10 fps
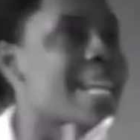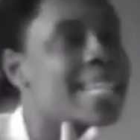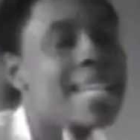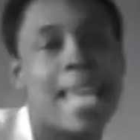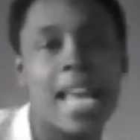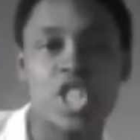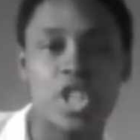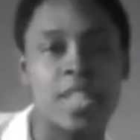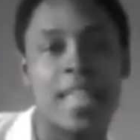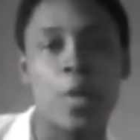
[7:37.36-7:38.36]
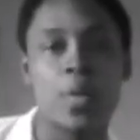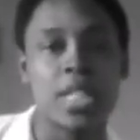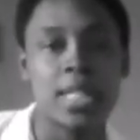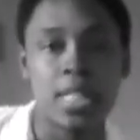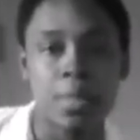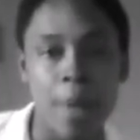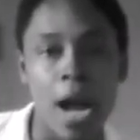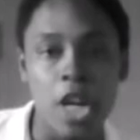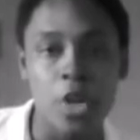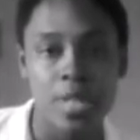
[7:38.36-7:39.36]
that connection to that which
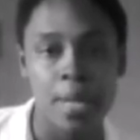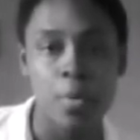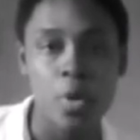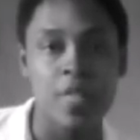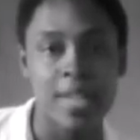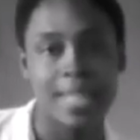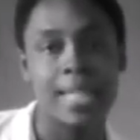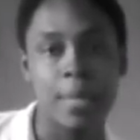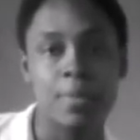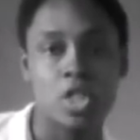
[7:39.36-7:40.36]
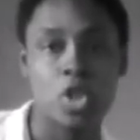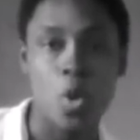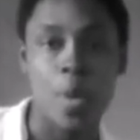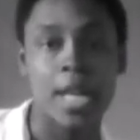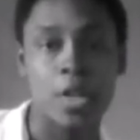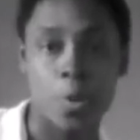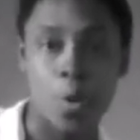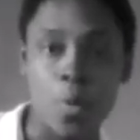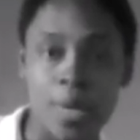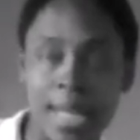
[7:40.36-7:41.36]
inspires and motivates and keeps us going and
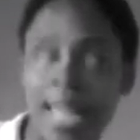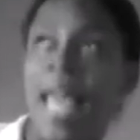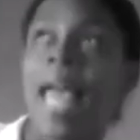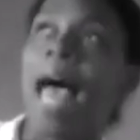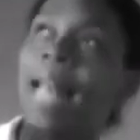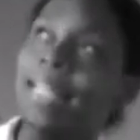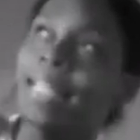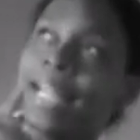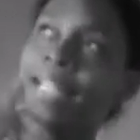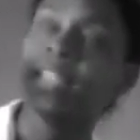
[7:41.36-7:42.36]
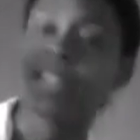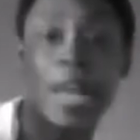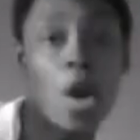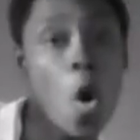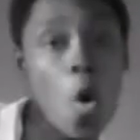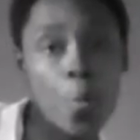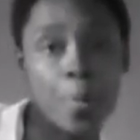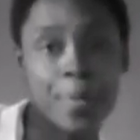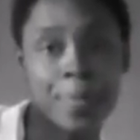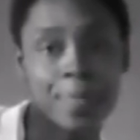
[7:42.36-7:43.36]
grounded, and connected to that
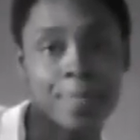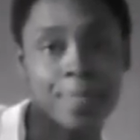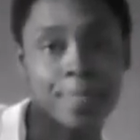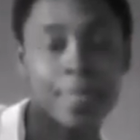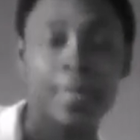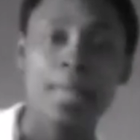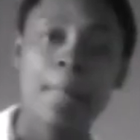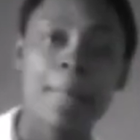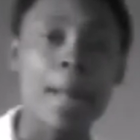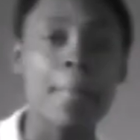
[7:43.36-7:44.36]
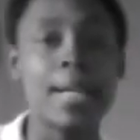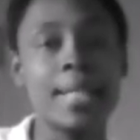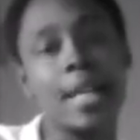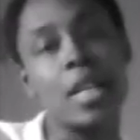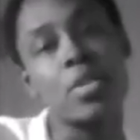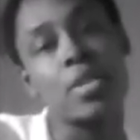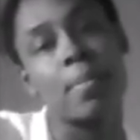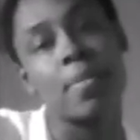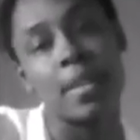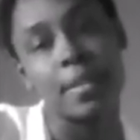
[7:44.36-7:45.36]
hope. But I'm going to tell you
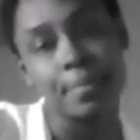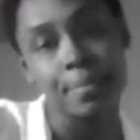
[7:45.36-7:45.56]
something.